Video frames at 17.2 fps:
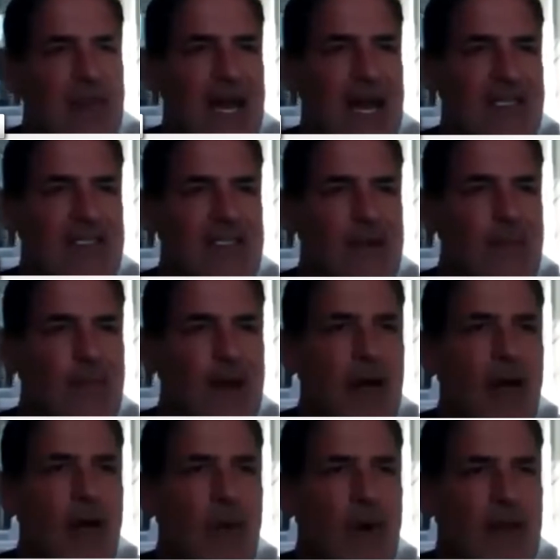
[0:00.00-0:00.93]
that's the
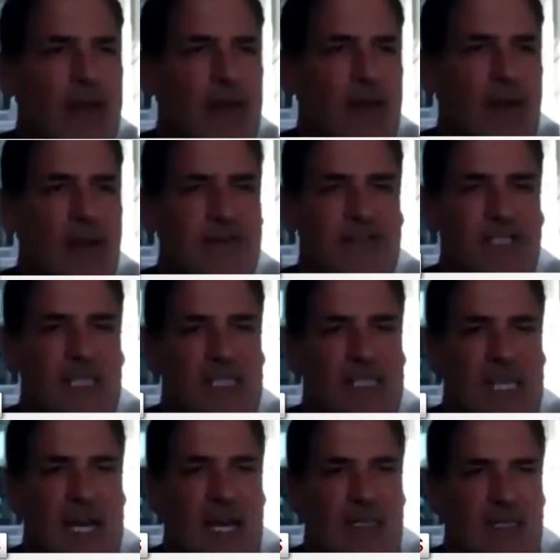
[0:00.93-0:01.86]
bellwether of
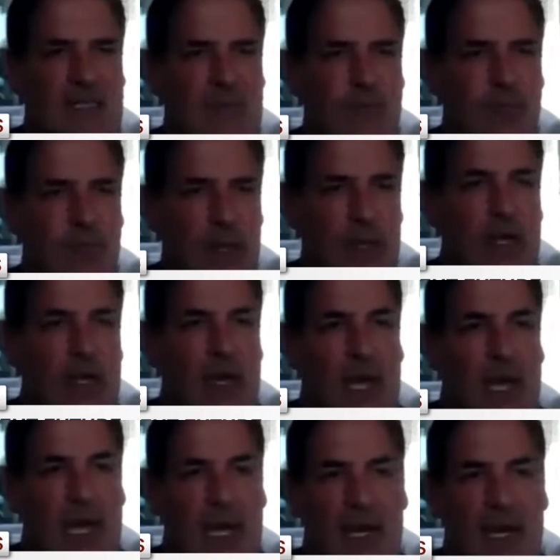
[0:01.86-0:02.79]
success.
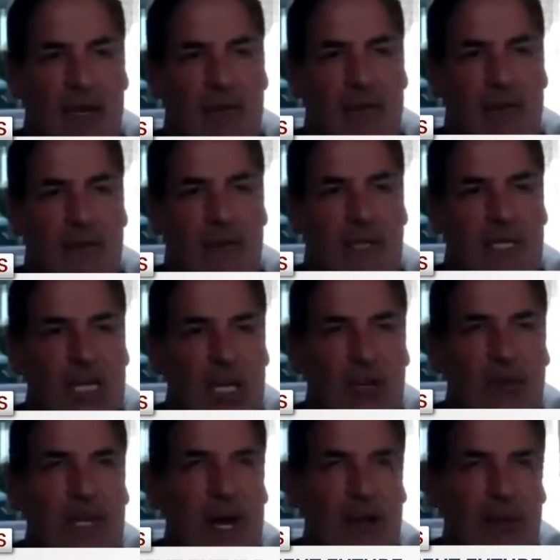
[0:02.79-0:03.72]
And you know,
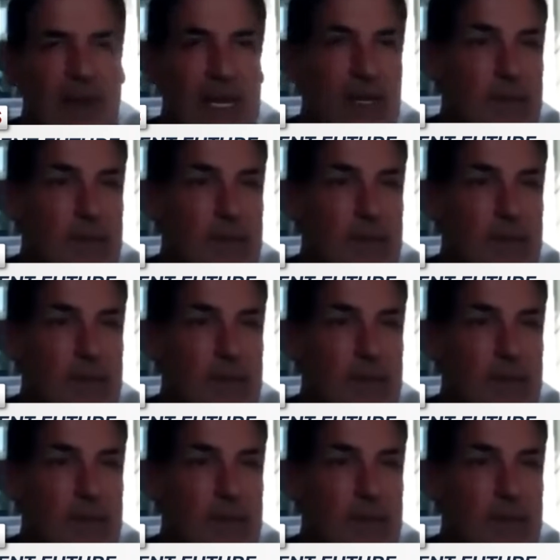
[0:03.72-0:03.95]
now they can